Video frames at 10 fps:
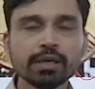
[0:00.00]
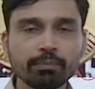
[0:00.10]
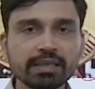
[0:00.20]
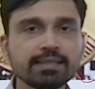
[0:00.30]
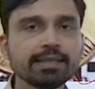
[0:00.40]

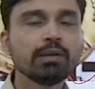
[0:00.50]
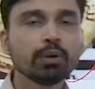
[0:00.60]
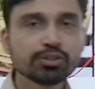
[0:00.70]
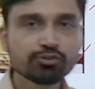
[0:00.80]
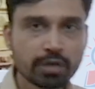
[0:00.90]
basically
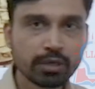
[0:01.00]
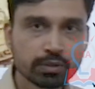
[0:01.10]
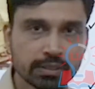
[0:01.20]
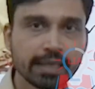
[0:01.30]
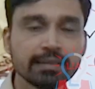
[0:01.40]
what is trying to
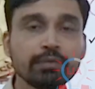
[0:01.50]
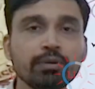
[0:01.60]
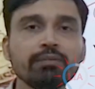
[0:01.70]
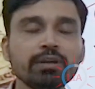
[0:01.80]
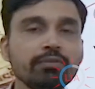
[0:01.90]
say that
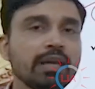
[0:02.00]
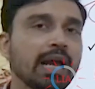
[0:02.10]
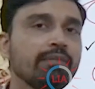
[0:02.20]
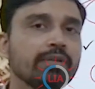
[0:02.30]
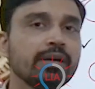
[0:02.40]
whenever we
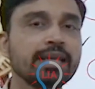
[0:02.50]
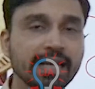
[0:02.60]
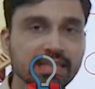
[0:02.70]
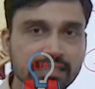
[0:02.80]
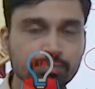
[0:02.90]
have an
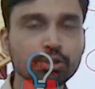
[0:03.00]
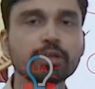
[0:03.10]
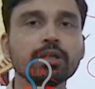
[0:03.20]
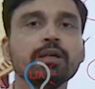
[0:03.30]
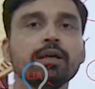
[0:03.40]

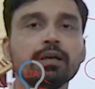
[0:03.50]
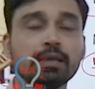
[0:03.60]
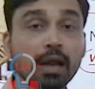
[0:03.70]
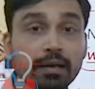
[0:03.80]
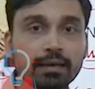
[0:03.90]
exception
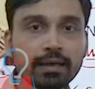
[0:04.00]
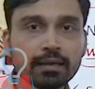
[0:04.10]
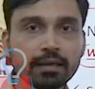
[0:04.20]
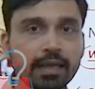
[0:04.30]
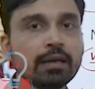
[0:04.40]

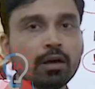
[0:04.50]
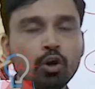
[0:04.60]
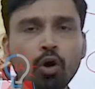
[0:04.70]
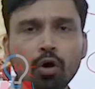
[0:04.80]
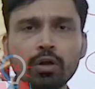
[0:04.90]
granted in a
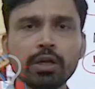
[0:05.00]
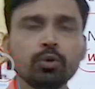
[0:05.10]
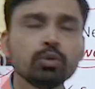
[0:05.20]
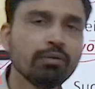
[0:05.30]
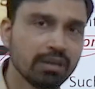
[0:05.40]
law
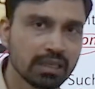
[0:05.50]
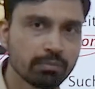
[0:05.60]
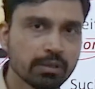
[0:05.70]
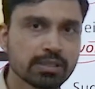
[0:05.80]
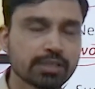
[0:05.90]
to the
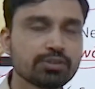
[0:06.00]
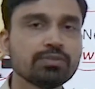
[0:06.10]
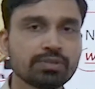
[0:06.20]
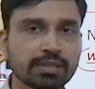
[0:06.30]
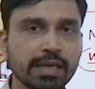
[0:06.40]
vulnerable section
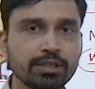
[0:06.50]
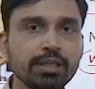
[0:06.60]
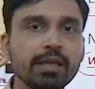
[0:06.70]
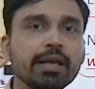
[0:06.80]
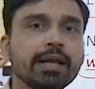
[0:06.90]
of
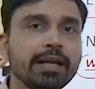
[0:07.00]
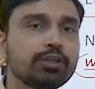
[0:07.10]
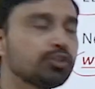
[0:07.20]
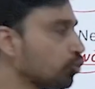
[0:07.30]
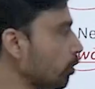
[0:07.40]
society, it
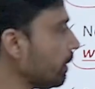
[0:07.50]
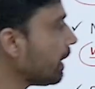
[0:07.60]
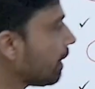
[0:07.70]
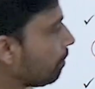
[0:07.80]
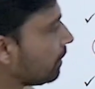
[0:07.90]
should be
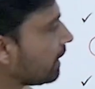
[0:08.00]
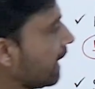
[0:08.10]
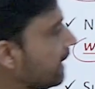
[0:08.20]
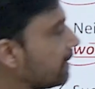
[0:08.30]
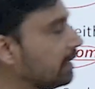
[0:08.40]

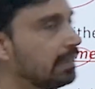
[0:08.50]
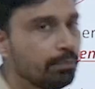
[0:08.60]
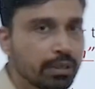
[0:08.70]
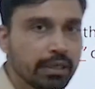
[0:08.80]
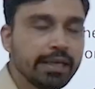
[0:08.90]
applied
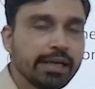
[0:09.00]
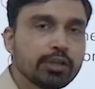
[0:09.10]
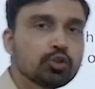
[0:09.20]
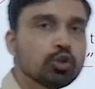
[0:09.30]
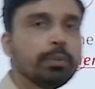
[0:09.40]
liberally,
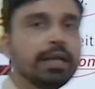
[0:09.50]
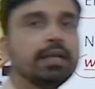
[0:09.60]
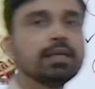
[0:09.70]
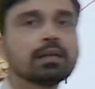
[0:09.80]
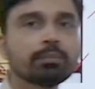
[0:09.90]
it should be
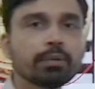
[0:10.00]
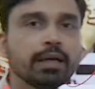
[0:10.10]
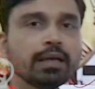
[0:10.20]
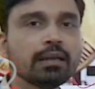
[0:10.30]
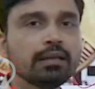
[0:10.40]

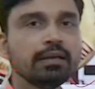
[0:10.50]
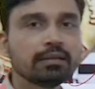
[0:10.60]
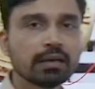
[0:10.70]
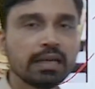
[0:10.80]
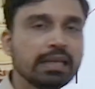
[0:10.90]
interpreted
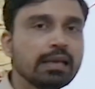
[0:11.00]
liberally